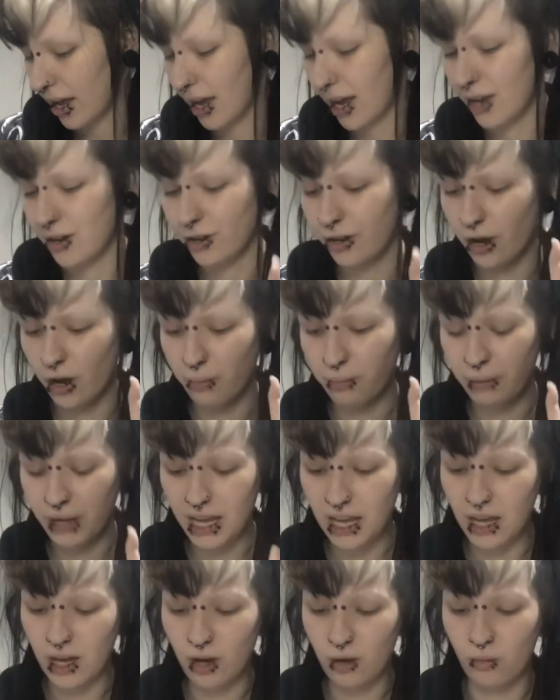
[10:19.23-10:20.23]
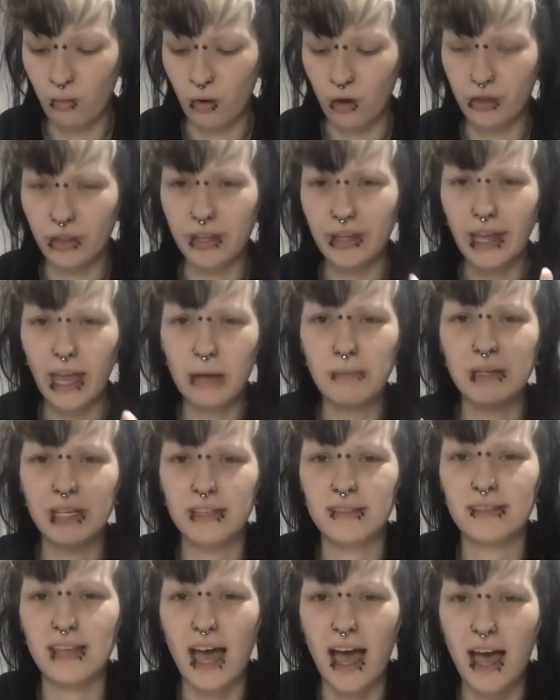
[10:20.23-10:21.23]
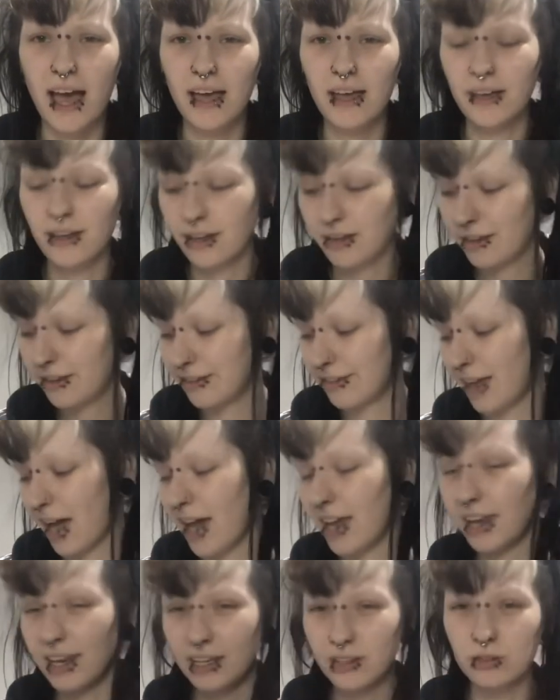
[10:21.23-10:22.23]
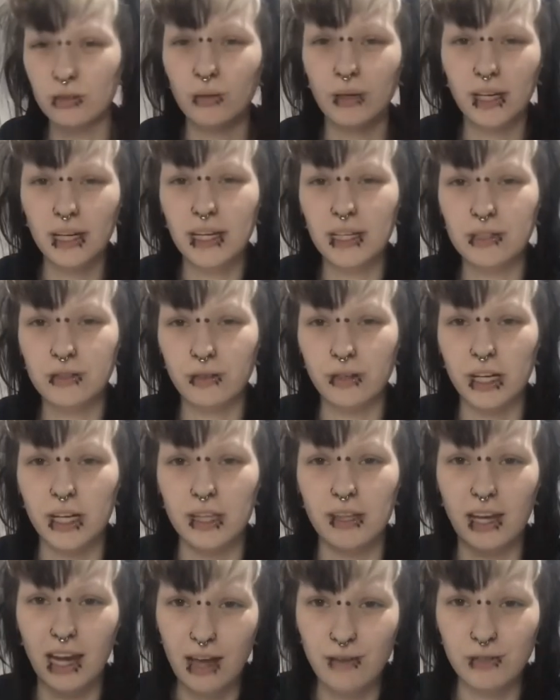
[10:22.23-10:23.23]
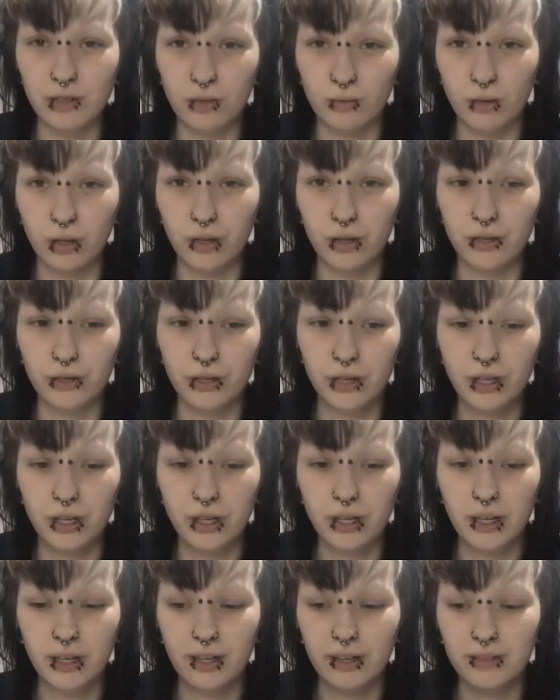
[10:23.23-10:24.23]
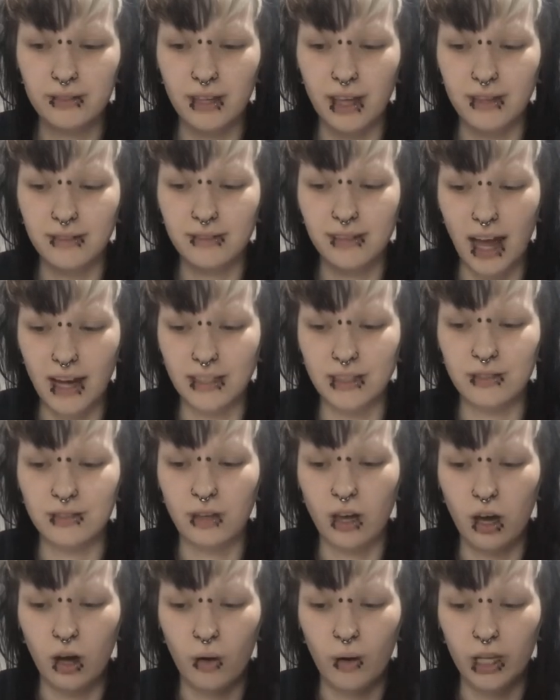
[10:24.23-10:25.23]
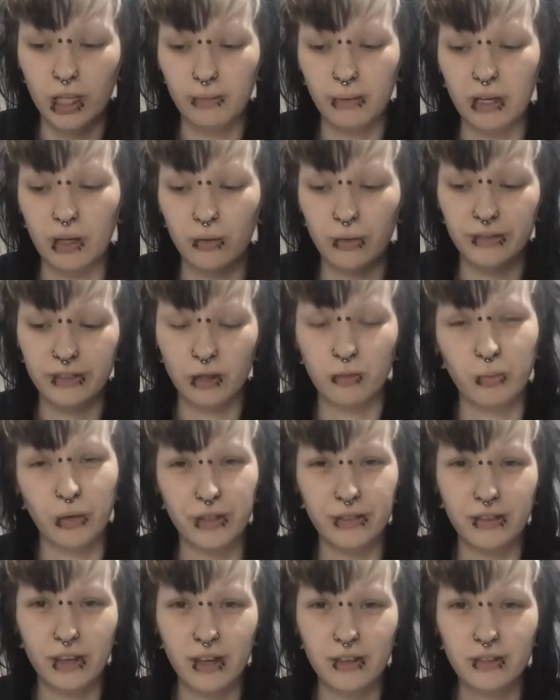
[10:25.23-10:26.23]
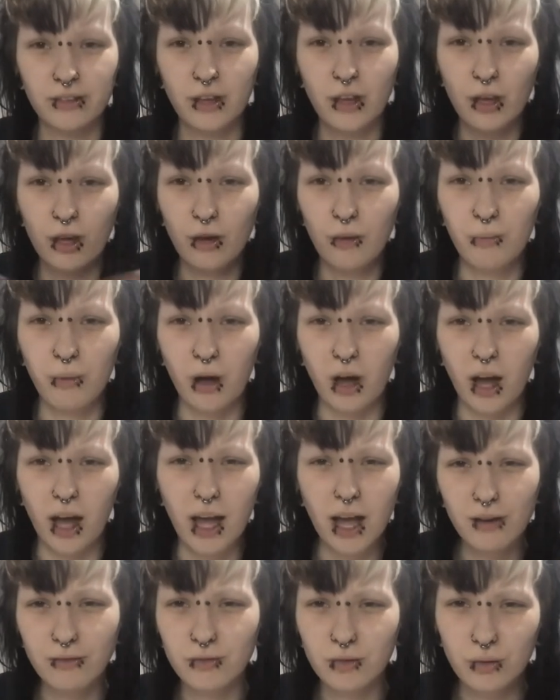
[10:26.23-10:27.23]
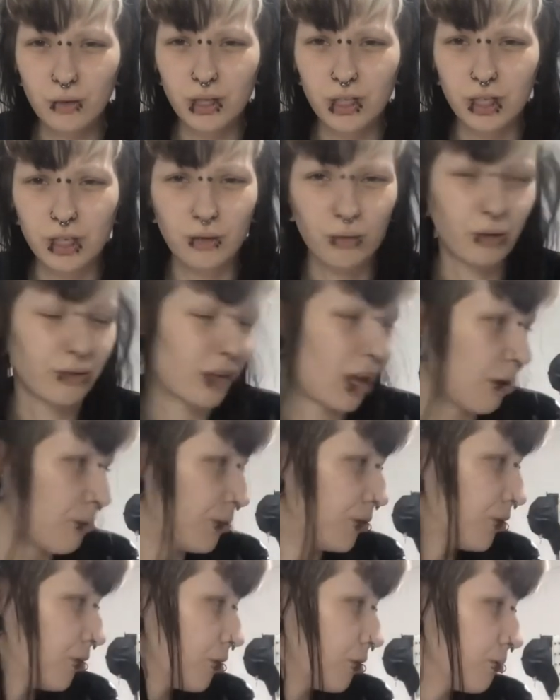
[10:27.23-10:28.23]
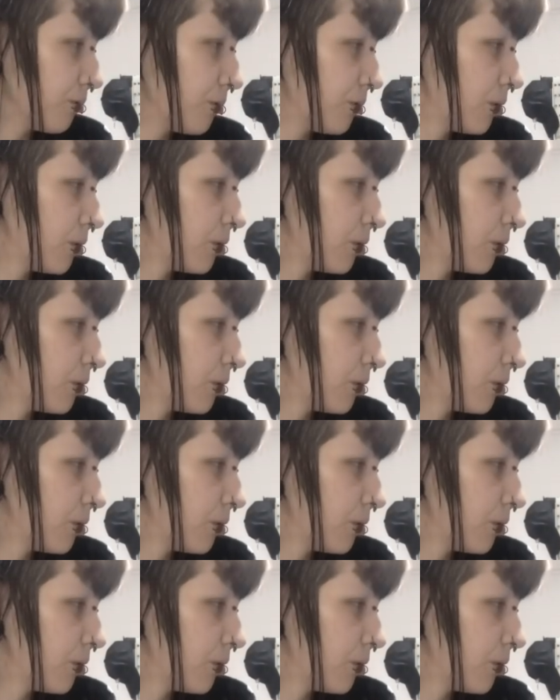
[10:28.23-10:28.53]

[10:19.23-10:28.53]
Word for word: and a pink one that came in a set that are little and glittery. The lavender one says Daddy's Girl and the pink one says Princess, but I have no idea what's happened to them.